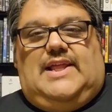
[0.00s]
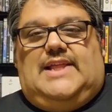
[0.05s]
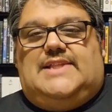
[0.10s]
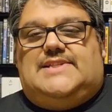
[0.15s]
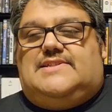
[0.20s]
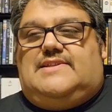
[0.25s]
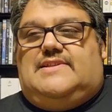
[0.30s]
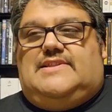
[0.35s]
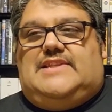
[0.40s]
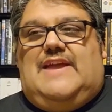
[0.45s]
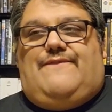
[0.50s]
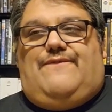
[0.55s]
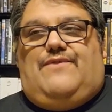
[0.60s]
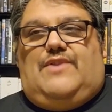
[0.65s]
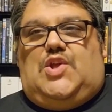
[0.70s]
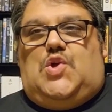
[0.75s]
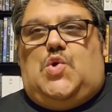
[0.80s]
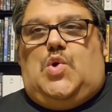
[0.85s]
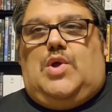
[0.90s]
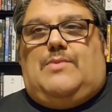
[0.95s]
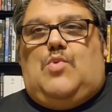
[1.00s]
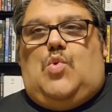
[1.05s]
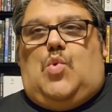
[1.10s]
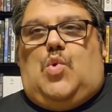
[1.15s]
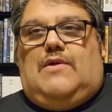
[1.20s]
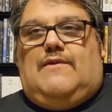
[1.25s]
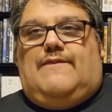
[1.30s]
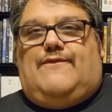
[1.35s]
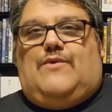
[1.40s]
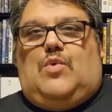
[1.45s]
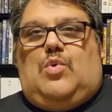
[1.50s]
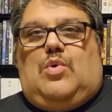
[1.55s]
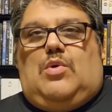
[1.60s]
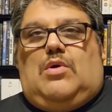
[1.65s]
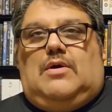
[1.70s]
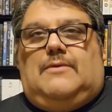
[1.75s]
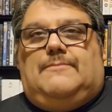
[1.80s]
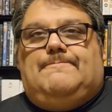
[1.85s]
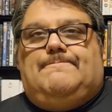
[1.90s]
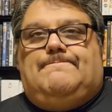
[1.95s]
It's definitely going more
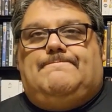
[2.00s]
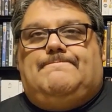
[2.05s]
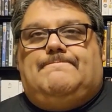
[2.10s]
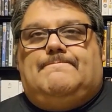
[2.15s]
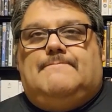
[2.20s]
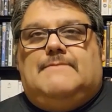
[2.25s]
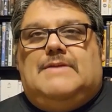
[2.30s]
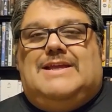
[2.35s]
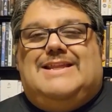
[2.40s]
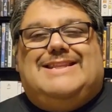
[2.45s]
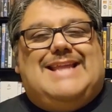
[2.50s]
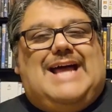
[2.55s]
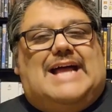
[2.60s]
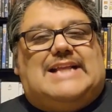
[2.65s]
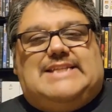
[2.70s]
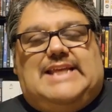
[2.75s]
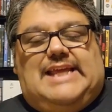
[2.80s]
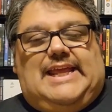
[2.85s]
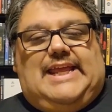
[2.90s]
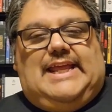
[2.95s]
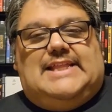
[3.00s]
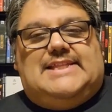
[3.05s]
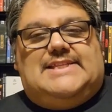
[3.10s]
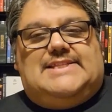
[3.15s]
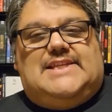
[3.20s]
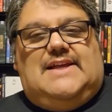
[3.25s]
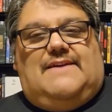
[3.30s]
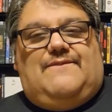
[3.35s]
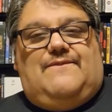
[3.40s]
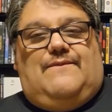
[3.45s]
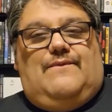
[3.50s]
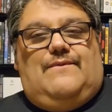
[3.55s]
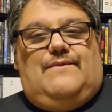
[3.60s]
for not taking itself.